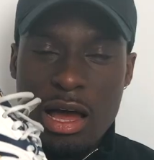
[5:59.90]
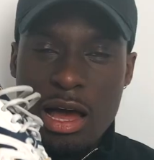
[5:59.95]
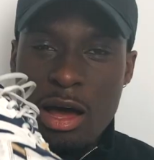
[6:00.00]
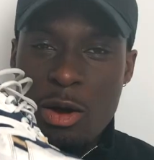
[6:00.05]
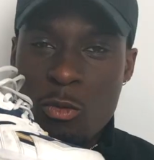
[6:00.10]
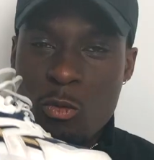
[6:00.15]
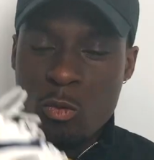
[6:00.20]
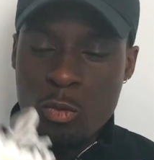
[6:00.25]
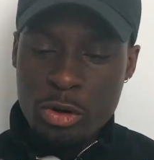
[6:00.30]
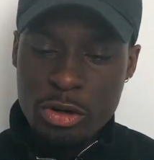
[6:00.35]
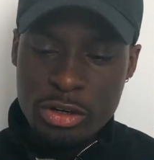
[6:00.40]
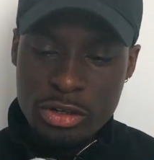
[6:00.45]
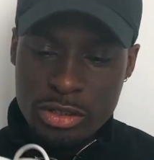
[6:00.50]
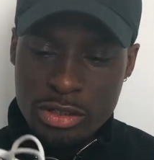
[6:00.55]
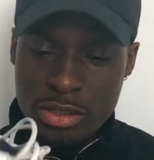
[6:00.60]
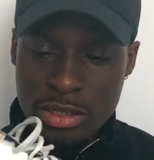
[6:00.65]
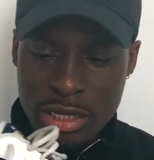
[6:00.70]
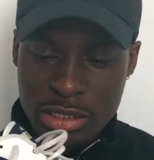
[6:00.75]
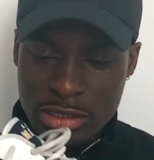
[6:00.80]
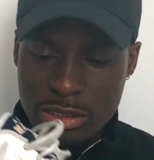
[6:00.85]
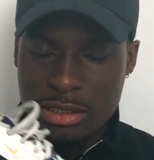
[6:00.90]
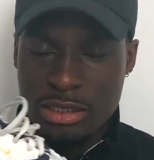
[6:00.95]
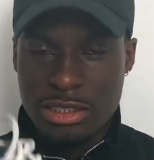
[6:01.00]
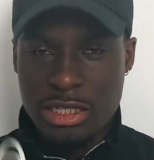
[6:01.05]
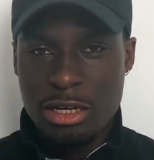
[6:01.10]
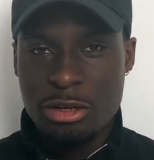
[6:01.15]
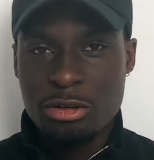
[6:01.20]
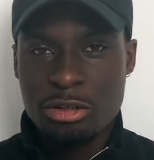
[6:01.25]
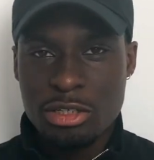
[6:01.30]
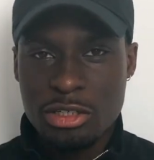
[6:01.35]
I wouldn't
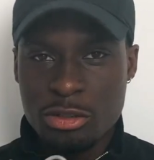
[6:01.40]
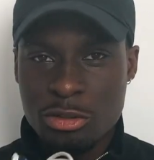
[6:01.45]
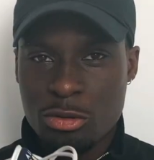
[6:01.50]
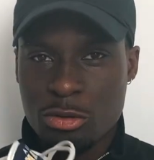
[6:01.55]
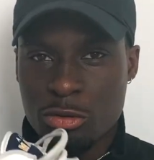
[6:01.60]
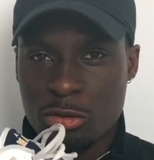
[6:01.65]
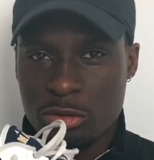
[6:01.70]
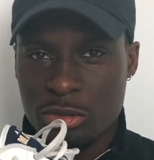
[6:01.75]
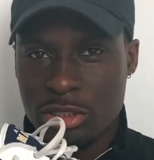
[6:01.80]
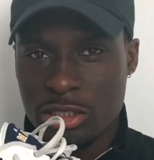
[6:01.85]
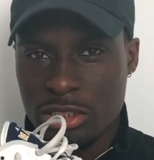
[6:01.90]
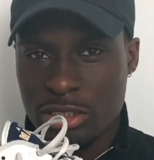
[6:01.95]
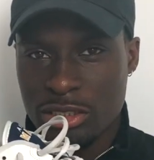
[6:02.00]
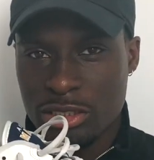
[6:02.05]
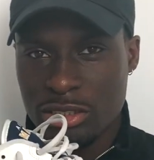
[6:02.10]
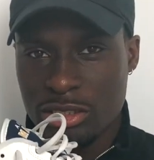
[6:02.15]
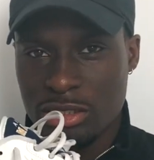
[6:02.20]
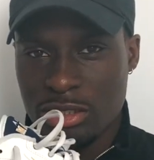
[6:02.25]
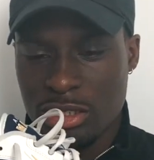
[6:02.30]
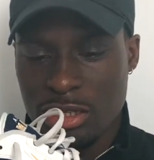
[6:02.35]
necessarily call these